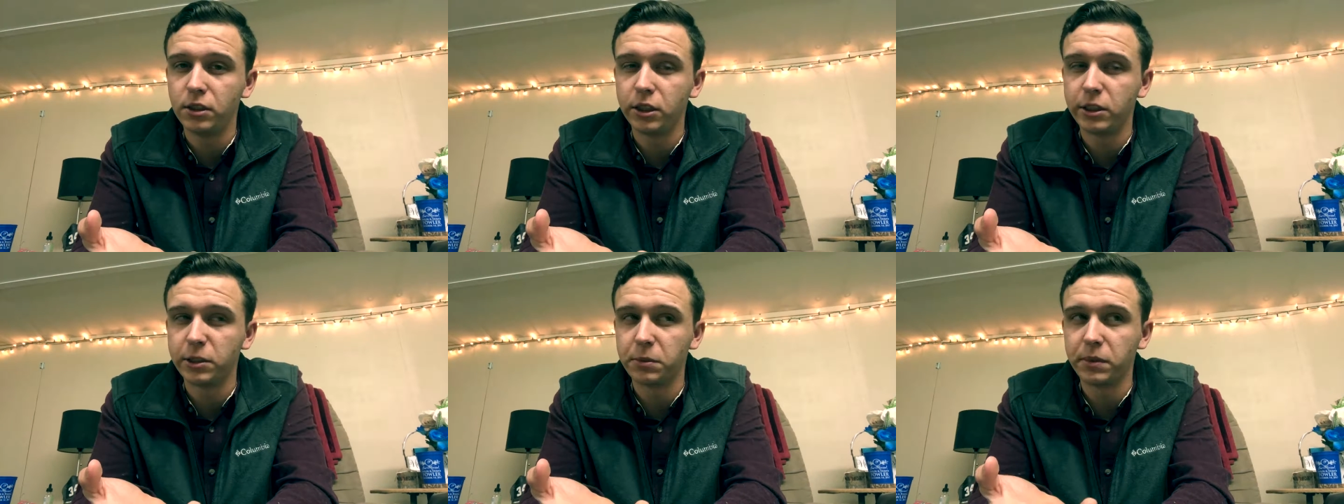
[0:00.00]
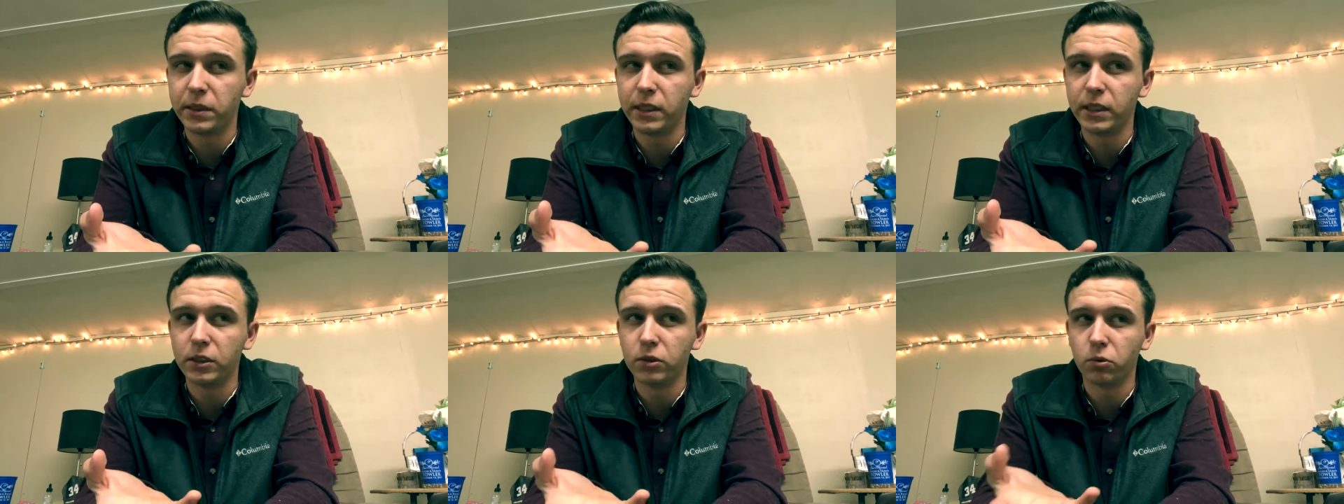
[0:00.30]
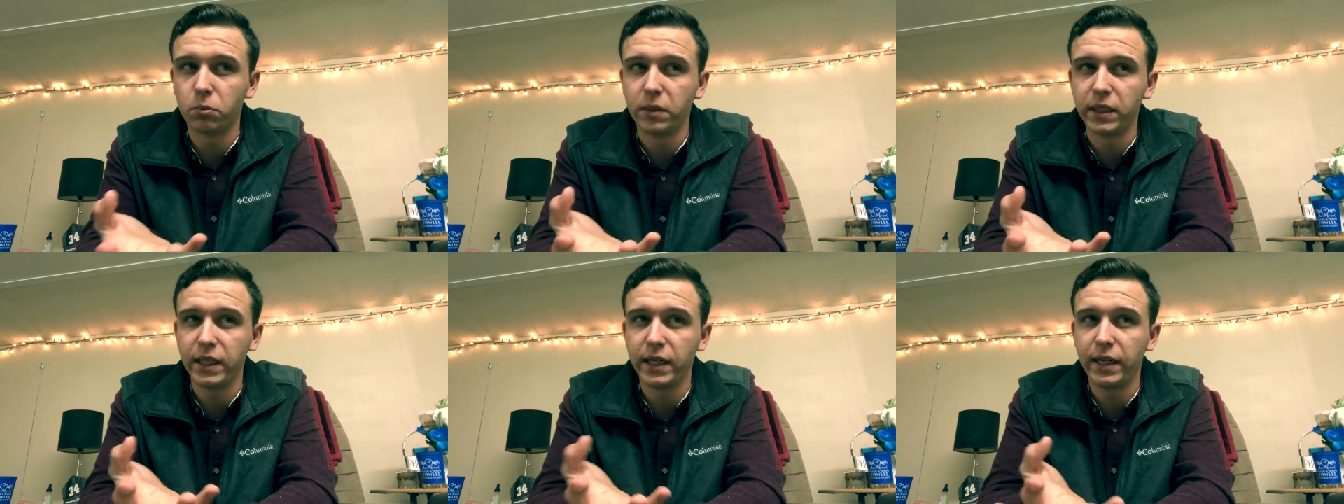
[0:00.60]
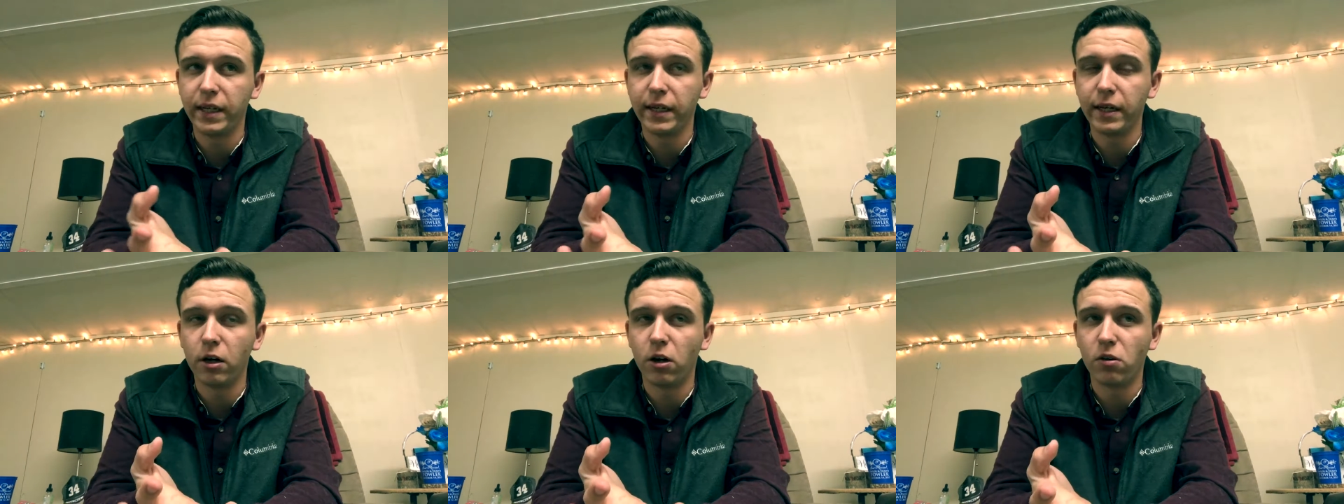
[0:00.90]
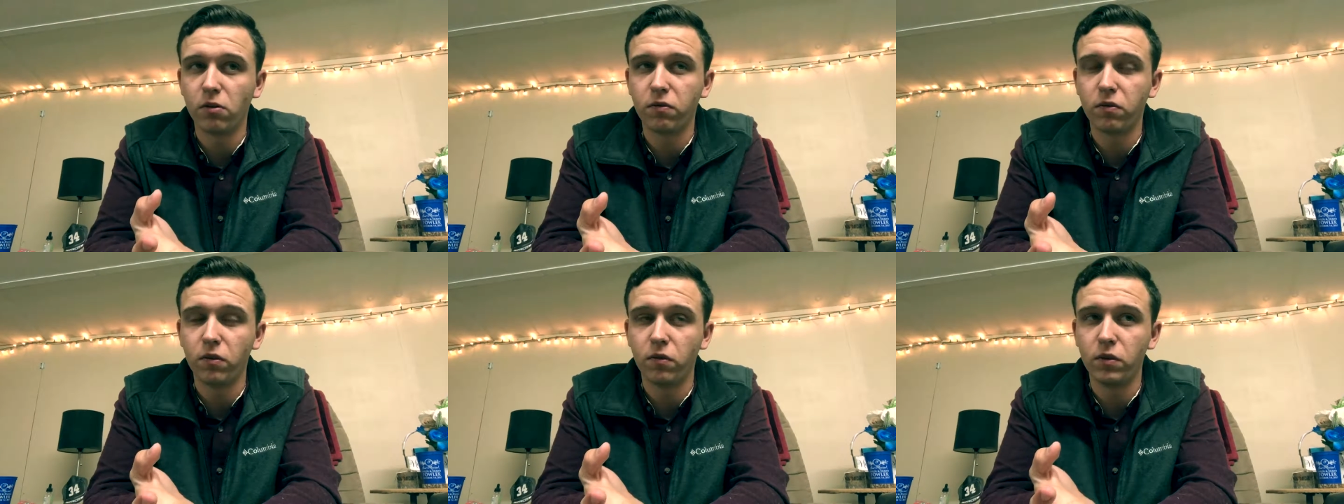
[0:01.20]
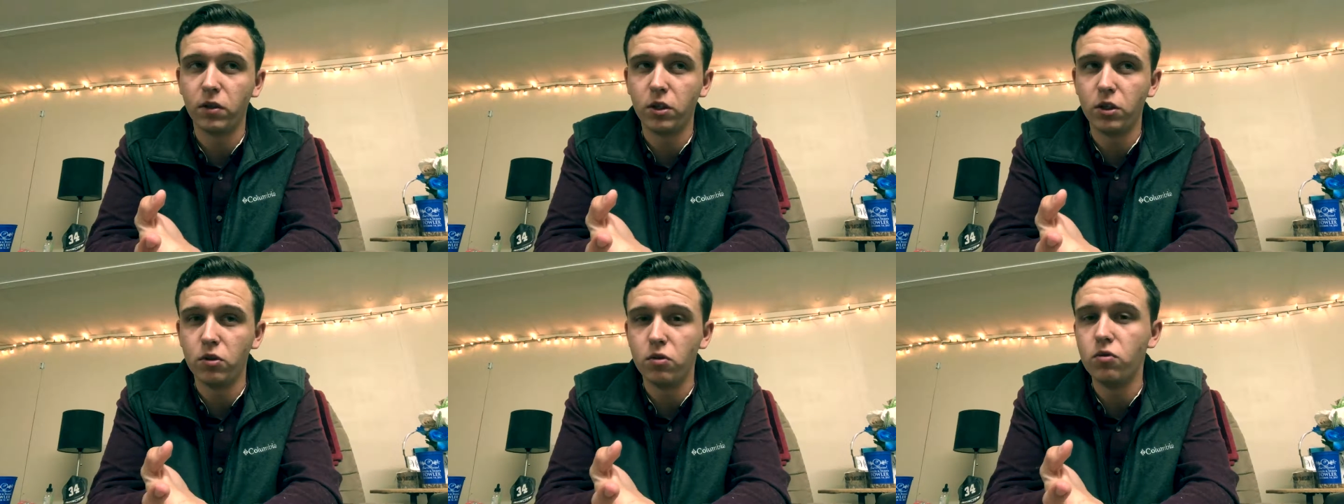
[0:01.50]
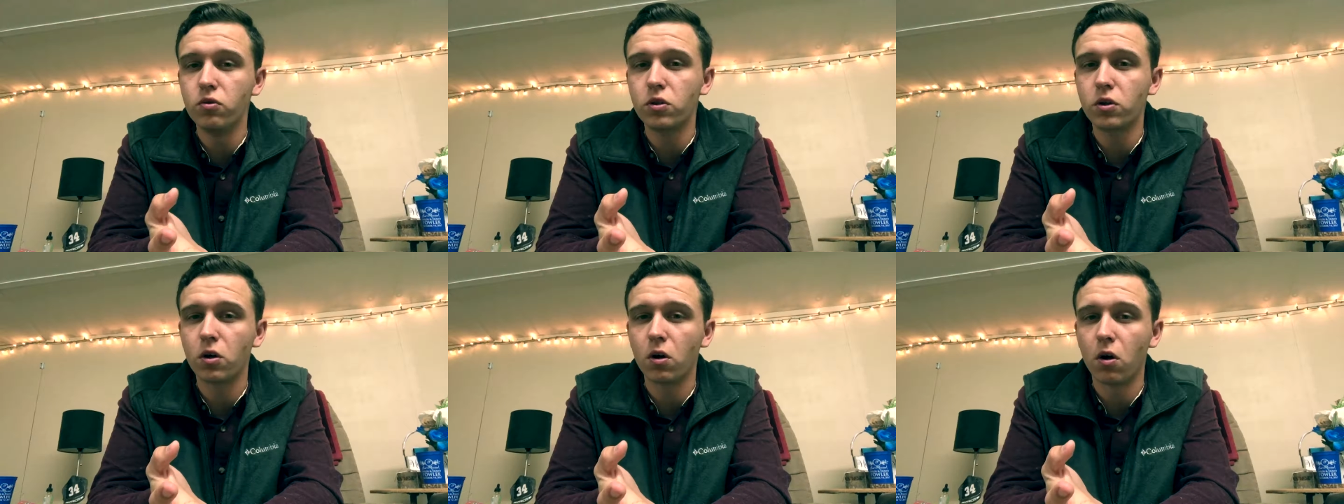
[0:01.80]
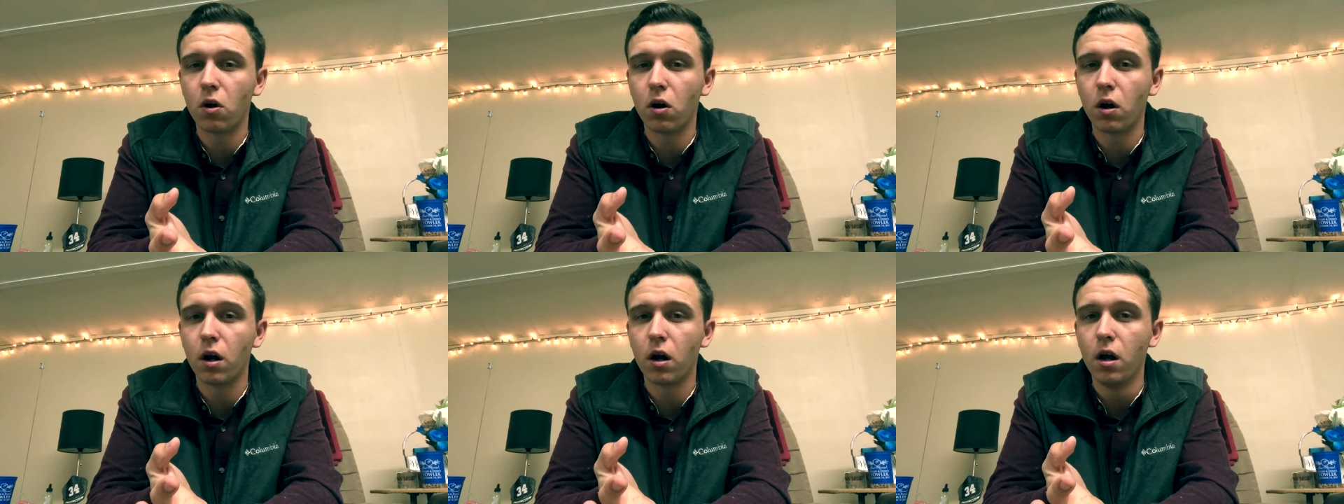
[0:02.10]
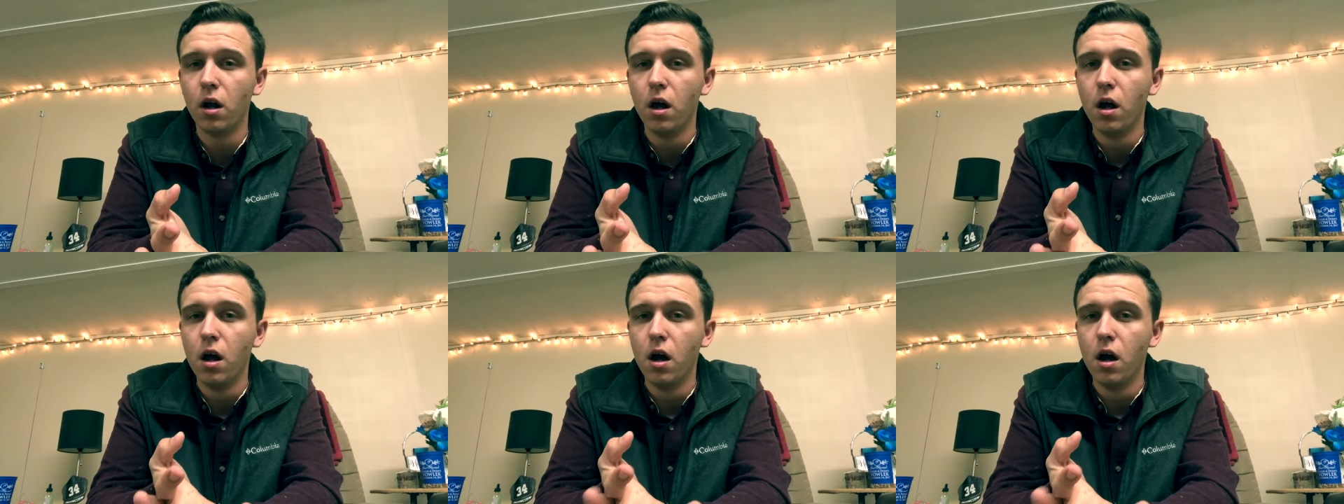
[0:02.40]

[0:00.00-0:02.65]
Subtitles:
just because we'll be getting it off of a used car.